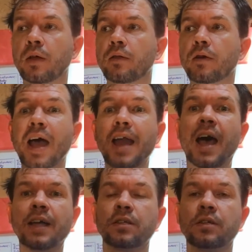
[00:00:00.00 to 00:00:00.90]
They're not
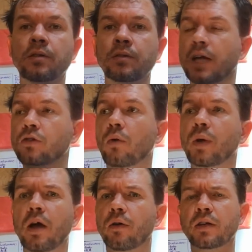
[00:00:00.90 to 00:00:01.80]
us. That's all we
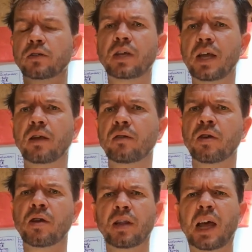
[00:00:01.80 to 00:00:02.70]
know. Their skin,
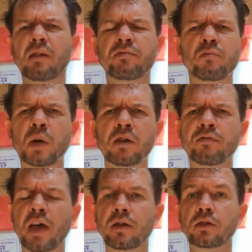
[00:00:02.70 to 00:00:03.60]
they have weird
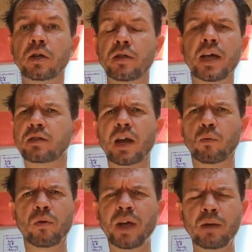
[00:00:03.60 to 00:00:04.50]
feathers. That's not
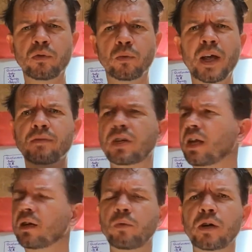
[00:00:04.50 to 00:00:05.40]
what do we have
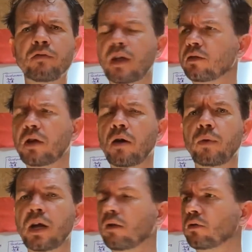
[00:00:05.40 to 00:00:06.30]
skin and weird feathers? No,
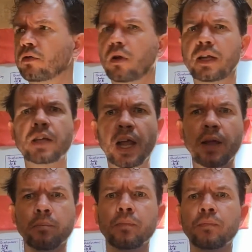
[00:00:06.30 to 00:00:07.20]
we don't. So let's kill
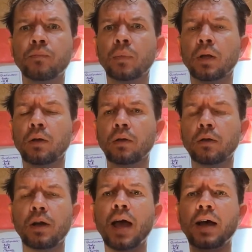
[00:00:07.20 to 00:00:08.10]
them.
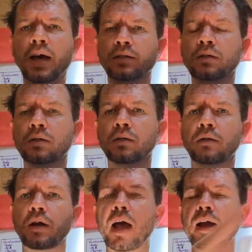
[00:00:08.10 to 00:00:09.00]
They're not us.
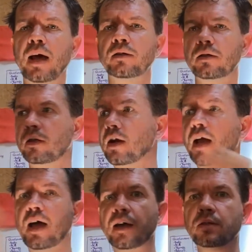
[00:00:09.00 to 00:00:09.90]
They're not us. They're
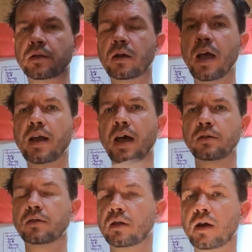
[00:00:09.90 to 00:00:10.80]
not us. They're not
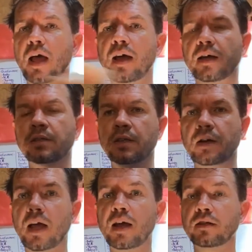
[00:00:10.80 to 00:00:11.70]
us. They're not us. They're
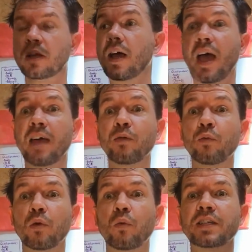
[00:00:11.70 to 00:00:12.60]
not us. And then
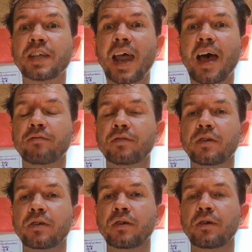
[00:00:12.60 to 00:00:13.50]
we're what's left.
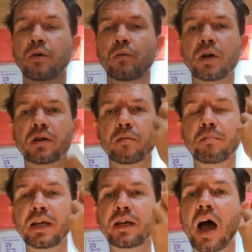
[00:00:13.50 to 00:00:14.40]
We are the
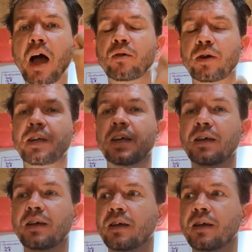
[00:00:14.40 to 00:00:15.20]
mediocrity.